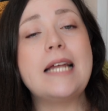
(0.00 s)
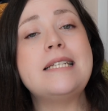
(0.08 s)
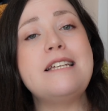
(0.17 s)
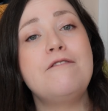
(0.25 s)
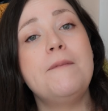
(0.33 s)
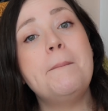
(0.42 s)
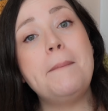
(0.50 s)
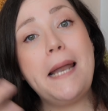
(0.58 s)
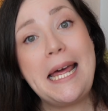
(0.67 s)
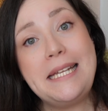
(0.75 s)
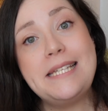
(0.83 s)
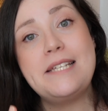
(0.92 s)
and different
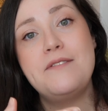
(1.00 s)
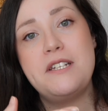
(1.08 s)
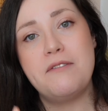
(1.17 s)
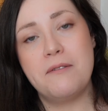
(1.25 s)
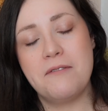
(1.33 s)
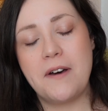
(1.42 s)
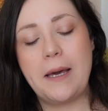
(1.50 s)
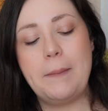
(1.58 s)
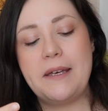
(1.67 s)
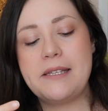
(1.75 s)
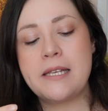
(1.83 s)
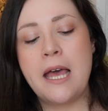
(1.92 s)
blends of different
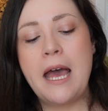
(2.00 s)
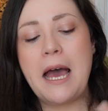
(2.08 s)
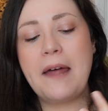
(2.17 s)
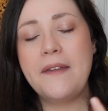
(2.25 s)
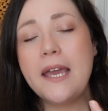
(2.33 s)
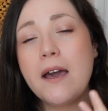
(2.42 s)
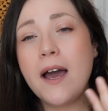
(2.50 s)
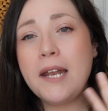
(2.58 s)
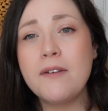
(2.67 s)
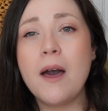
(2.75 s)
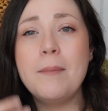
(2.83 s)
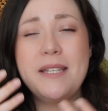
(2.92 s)
fibres, and they kind
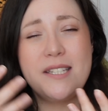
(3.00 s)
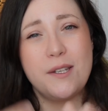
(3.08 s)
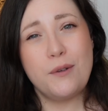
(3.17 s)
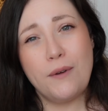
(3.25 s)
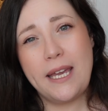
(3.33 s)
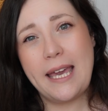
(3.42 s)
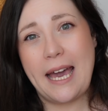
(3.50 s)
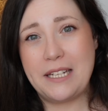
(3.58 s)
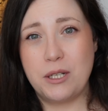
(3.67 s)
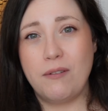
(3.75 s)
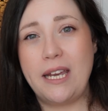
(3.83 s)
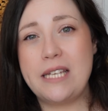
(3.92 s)
of come into 3
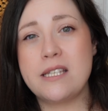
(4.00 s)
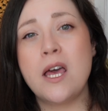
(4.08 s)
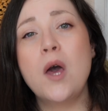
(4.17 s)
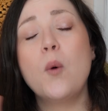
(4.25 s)
categories.